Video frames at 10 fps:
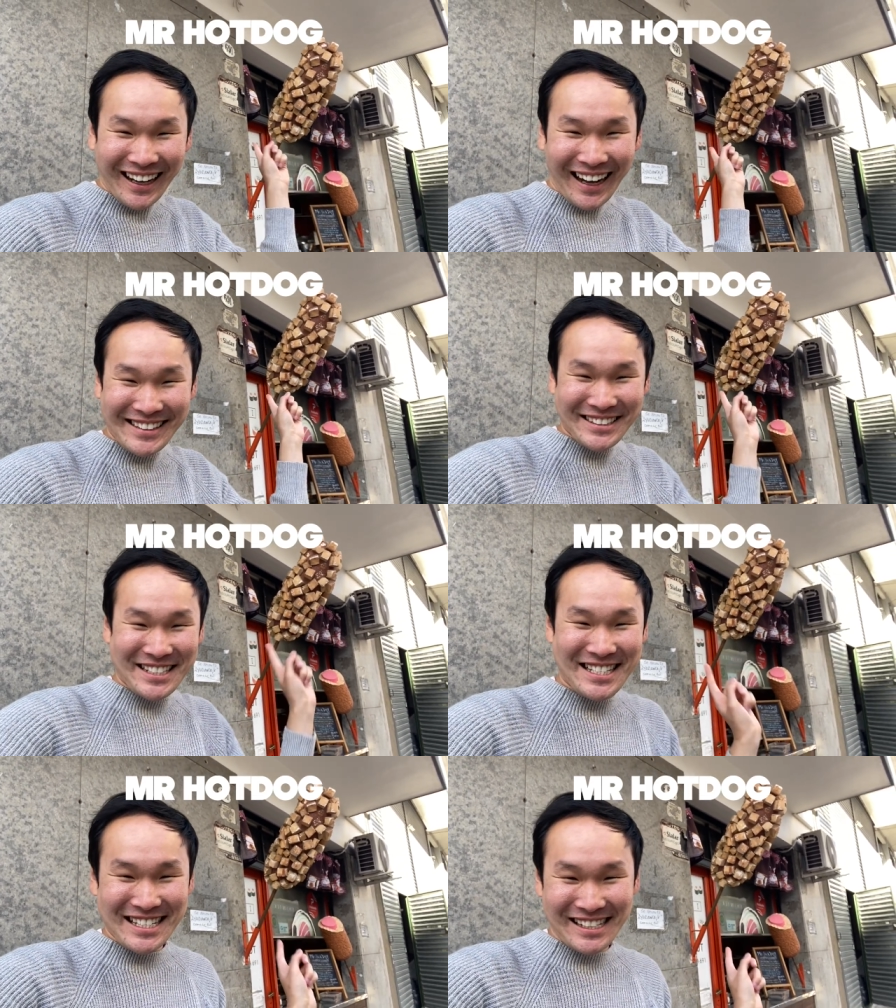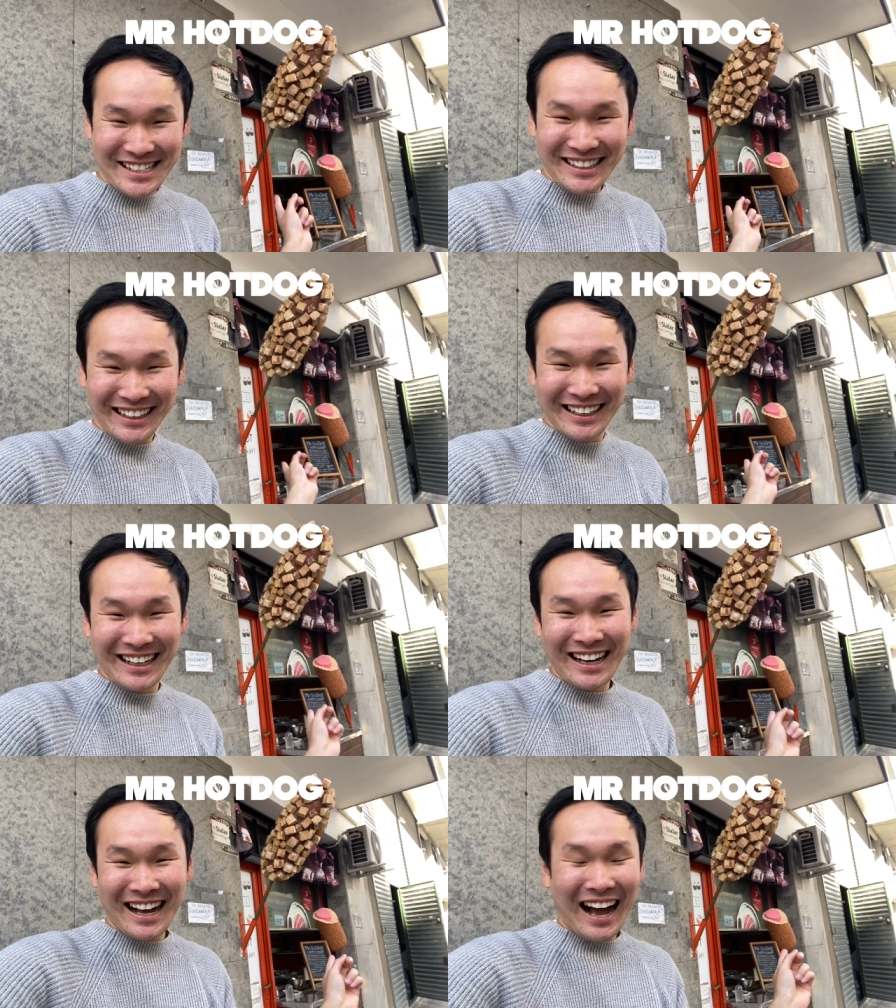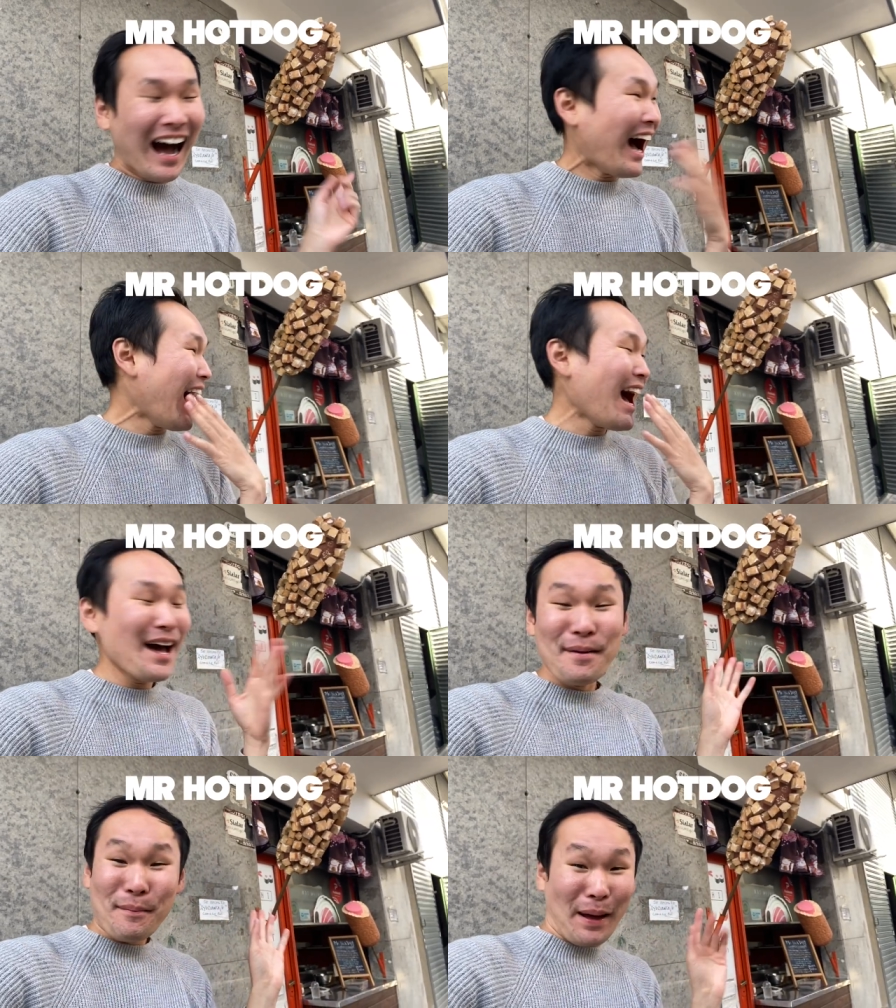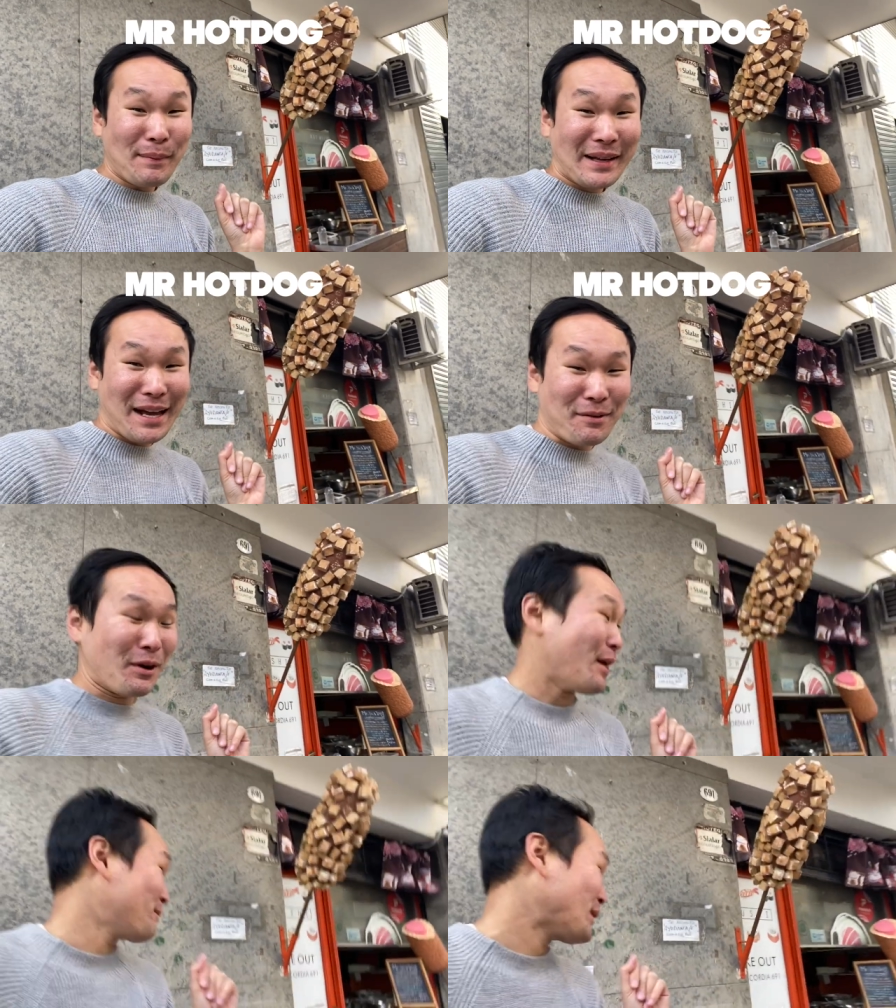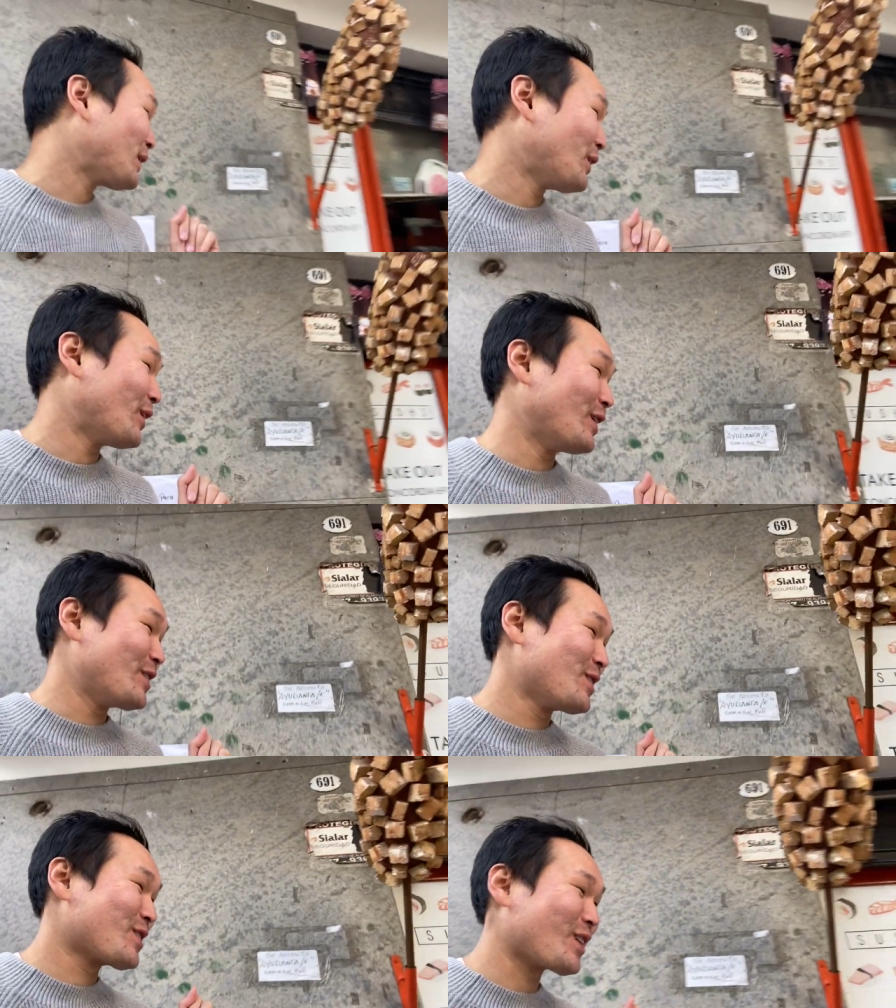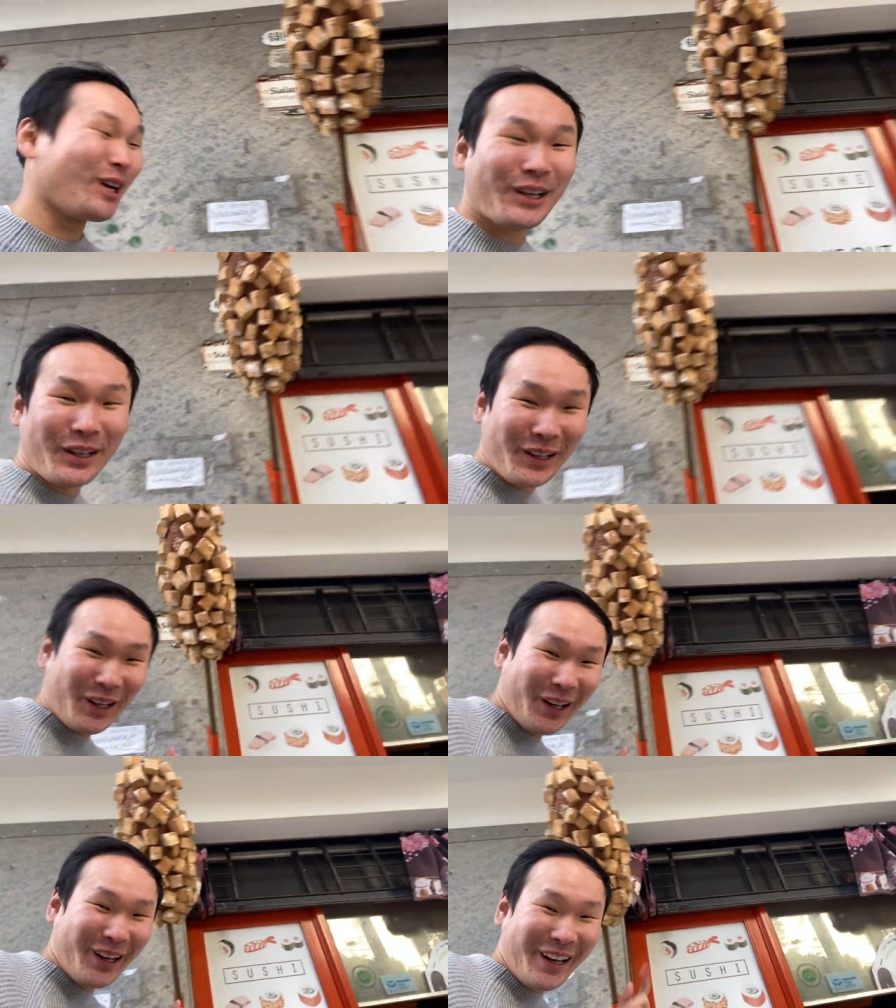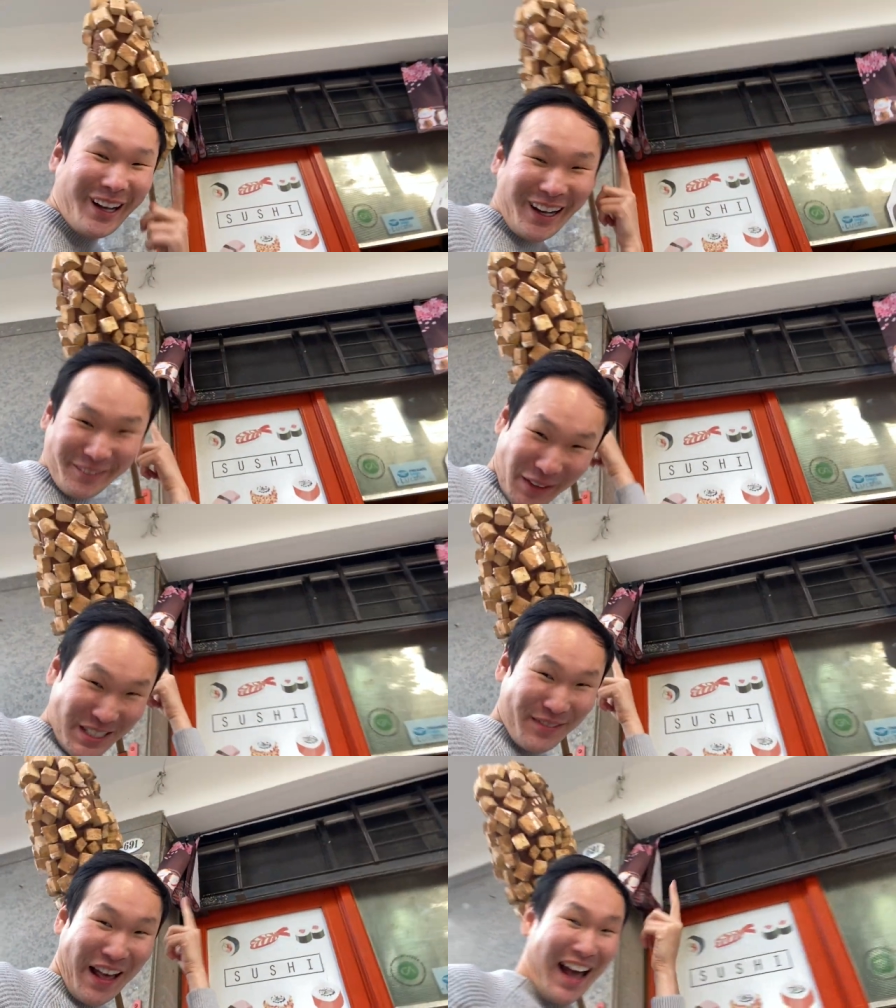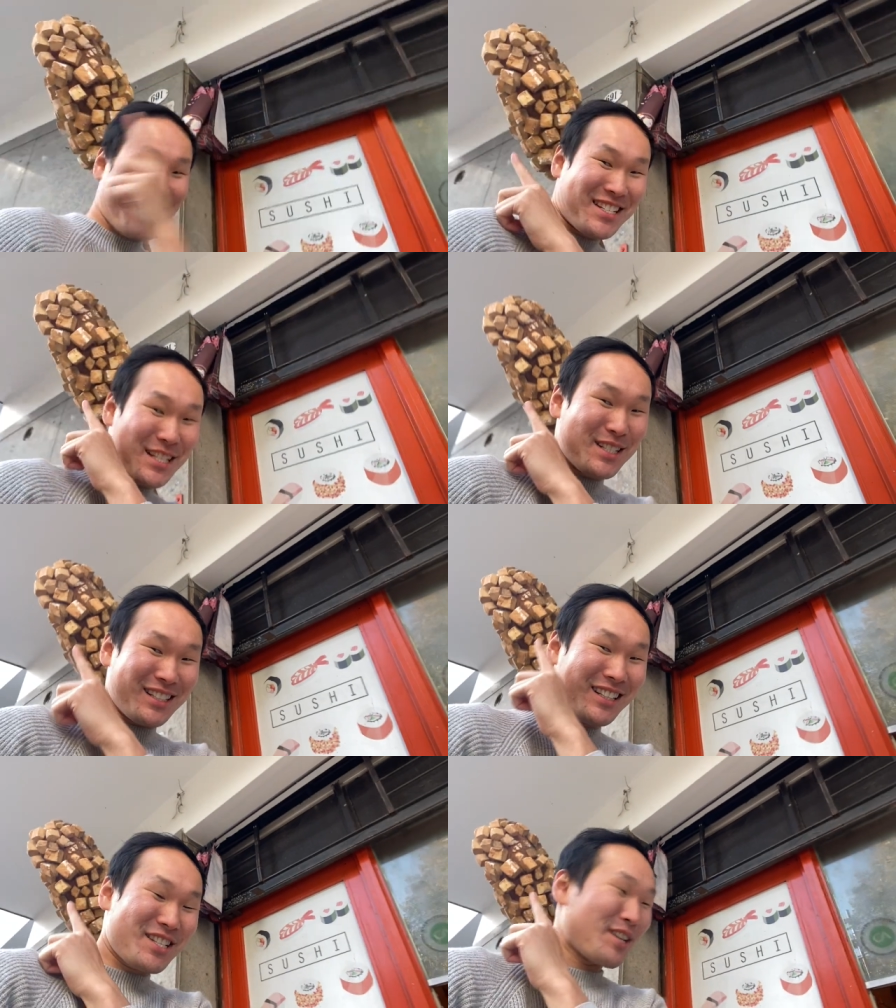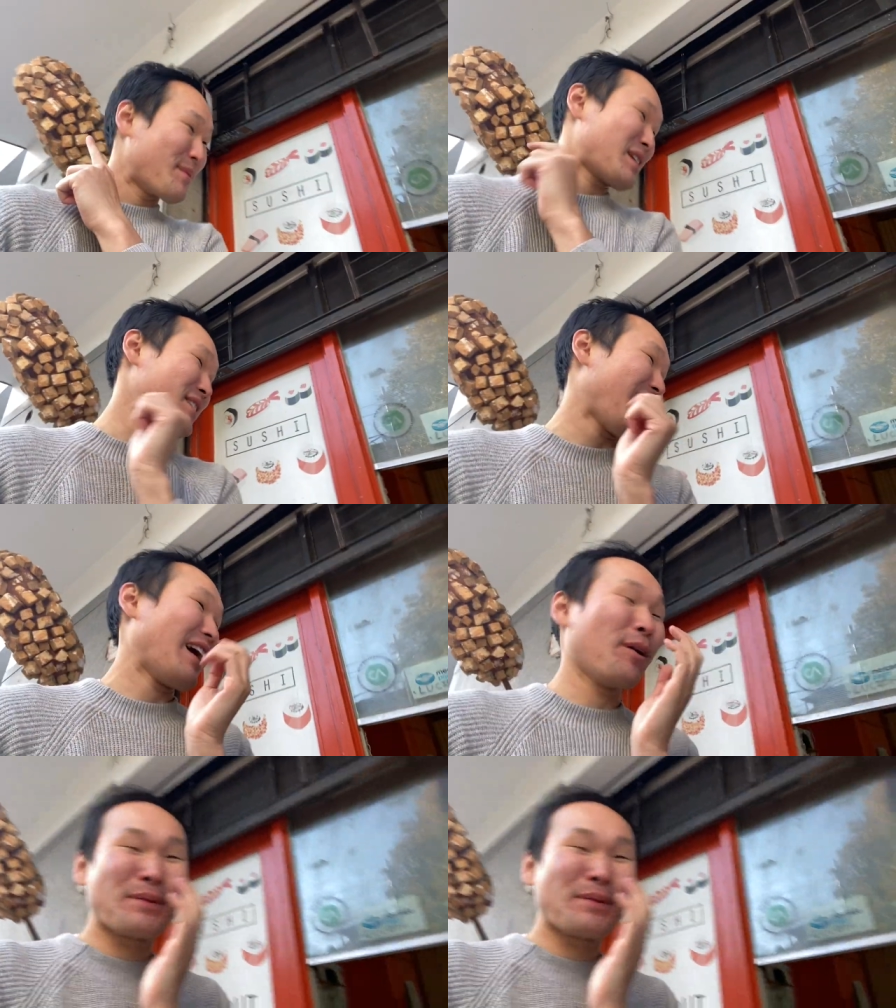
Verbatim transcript: As you can see, I'm, I'm gonna get one because because of that. Just literally because of that. I hope